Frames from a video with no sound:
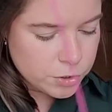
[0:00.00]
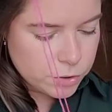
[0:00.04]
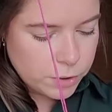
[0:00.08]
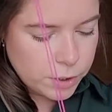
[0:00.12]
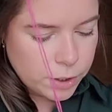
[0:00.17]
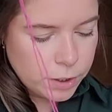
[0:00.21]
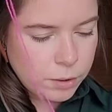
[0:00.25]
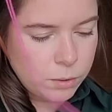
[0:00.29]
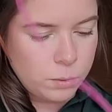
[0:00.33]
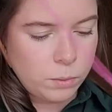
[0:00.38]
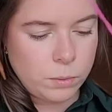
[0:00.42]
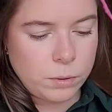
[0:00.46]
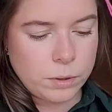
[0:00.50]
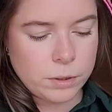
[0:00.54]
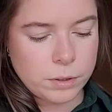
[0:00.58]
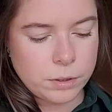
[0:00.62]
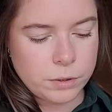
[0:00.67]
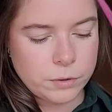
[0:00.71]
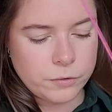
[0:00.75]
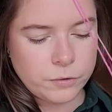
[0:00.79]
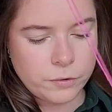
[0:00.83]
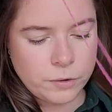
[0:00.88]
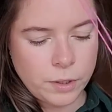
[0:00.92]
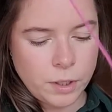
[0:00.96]
I
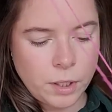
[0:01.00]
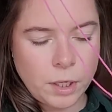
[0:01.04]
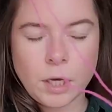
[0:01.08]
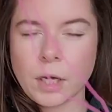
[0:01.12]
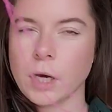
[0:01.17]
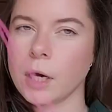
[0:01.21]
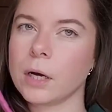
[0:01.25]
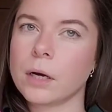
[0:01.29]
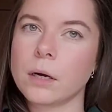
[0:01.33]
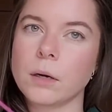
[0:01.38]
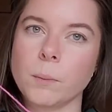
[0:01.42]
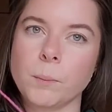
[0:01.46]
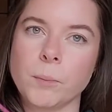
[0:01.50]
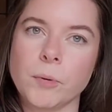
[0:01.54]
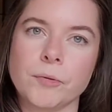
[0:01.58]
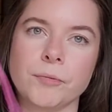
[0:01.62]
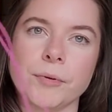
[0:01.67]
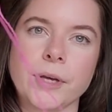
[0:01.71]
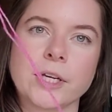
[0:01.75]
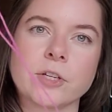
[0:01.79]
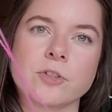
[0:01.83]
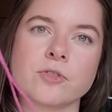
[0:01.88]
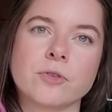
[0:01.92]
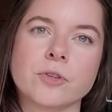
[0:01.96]
ordered a couple of
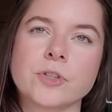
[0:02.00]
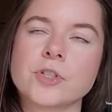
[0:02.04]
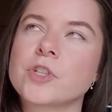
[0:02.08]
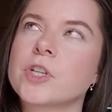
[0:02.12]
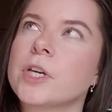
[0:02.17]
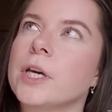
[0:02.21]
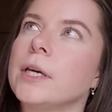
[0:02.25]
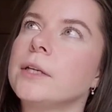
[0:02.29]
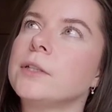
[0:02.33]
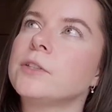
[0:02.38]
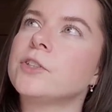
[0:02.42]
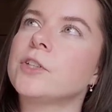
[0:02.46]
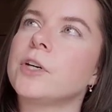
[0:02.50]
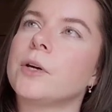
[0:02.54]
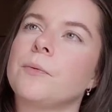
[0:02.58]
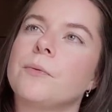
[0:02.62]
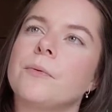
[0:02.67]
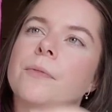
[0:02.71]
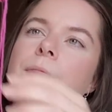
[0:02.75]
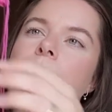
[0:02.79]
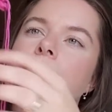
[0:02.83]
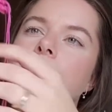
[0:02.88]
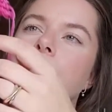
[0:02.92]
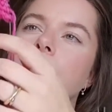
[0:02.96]
extra skeins. I'm
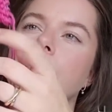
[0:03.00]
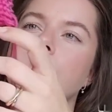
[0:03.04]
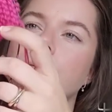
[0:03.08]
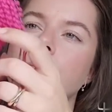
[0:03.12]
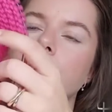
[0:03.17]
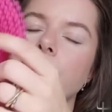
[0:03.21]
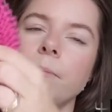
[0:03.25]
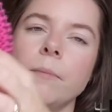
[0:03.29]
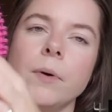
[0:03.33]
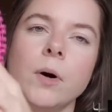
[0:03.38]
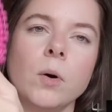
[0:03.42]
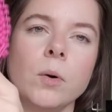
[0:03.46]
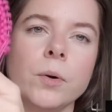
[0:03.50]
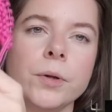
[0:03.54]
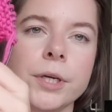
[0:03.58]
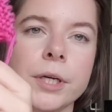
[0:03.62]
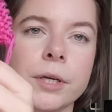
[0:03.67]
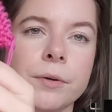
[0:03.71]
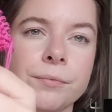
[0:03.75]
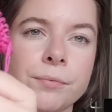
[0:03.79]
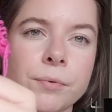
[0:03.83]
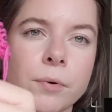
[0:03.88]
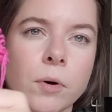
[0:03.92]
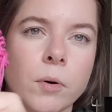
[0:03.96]

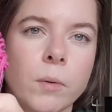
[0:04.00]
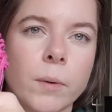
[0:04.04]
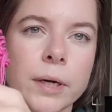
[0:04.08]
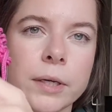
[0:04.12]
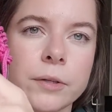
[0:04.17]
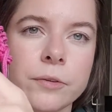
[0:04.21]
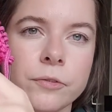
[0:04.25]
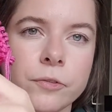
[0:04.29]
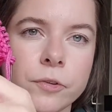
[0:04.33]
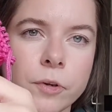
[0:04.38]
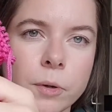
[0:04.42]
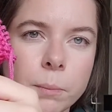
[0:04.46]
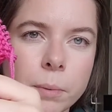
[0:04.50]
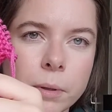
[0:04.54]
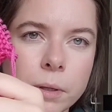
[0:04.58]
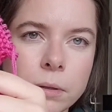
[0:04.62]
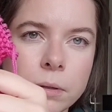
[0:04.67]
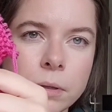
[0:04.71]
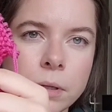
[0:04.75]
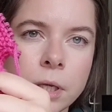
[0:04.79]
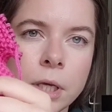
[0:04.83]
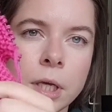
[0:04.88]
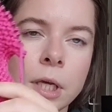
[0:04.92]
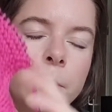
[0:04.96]
holding Flora
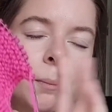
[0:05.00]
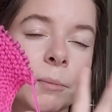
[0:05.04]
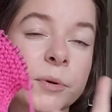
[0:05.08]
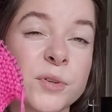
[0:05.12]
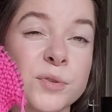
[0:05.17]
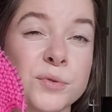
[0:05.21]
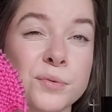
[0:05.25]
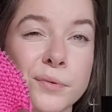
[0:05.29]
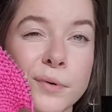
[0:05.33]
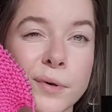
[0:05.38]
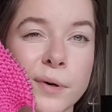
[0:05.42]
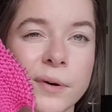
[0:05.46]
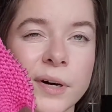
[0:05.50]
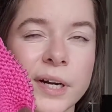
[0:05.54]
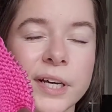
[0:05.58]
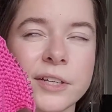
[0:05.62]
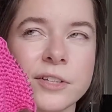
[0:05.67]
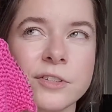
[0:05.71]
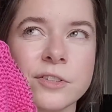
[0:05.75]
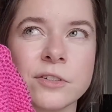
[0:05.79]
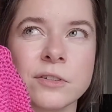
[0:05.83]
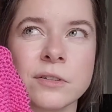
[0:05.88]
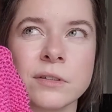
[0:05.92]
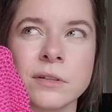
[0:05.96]
double because Flora
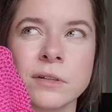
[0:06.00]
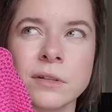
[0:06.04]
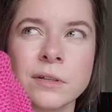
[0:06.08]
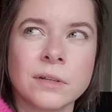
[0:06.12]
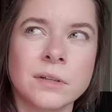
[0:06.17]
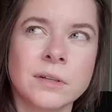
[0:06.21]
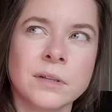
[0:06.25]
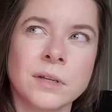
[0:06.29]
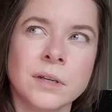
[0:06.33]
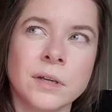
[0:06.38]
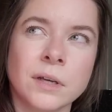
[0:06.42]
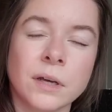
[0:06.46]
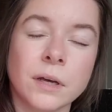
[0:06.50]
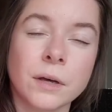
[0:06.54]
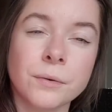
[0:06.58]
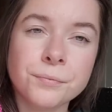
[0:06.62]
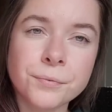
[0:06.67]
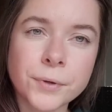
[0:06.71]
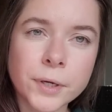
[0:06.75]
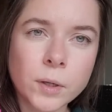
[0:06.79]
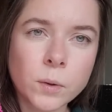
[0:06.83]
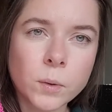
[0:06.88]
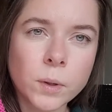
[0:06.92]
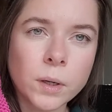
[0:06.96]
is a
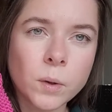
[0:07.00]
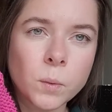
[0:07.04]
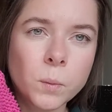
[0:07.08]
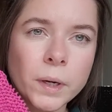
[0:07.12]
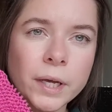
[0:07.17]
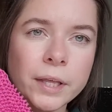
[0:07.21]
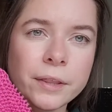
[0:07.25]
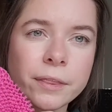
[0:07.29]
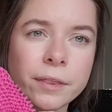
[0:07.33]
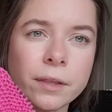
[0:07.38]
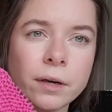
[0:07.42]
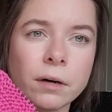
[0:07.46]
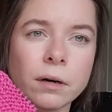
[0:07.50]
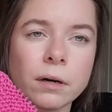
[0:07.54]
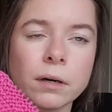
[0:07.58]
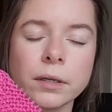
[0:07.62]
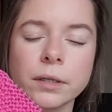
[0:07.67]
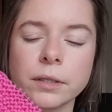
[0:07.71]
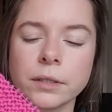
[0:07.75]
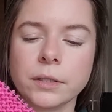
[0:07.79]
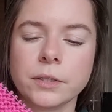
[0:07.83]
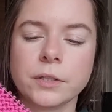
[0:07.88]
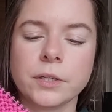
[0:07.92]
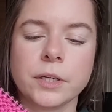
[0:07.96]
fingering weight
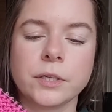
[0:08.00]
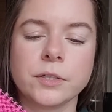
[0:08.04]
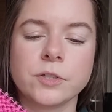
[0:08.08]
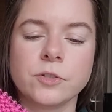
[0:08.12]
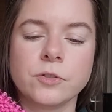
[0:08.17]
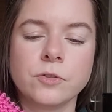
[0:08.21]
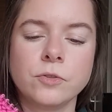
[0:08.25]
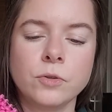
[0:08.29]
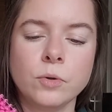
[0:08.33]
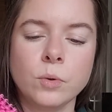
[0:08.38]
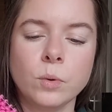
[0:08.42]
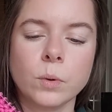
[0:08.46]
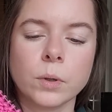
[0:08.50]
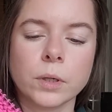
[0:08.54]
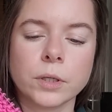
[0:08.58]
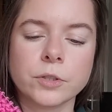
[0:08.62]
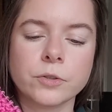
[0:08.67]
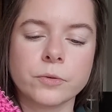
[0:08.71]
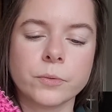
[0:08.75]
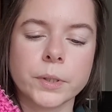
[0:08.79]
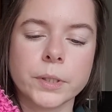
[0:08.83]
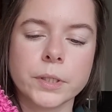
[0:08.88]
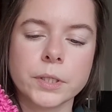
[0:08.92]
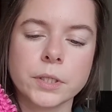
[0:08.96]
yarn. It has
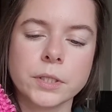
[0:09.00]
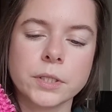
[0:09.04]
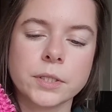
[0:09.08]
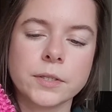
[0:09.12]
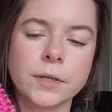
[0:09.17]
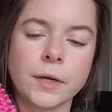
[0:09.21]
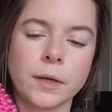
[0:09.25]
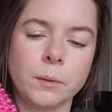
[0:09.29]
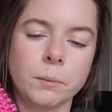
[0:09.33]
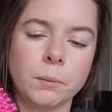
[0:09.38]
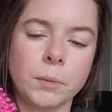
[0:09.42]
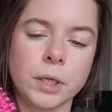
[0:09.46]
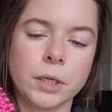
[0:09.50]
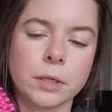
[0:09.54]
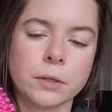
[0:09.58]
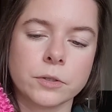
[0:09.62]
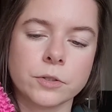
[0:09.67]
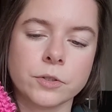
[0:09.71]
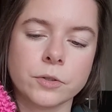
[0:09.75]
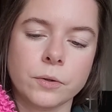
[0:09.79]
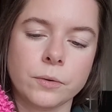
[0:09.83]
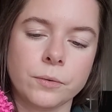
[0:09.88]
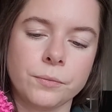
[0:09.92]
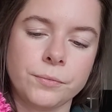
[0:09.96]
210
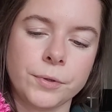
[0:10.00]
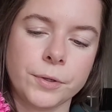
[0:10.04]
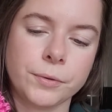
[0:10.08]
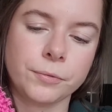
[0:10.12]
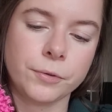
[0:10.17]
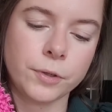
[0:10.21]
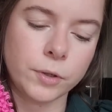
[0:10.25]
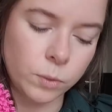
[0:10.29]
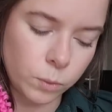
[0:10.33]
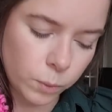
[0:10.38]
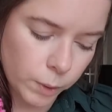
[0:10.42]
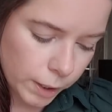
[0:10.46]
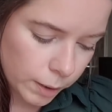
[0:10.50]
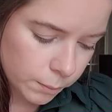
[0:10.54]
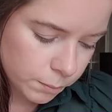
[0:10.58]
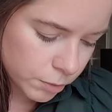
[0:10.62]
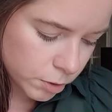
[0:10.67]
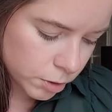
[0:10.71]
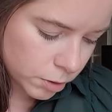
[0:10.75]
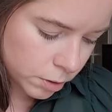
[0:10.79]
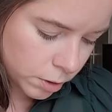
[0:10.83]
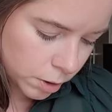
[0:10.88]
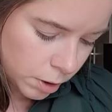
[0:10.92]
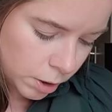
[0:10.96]
meters on 50
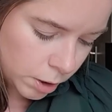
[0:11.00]
grams.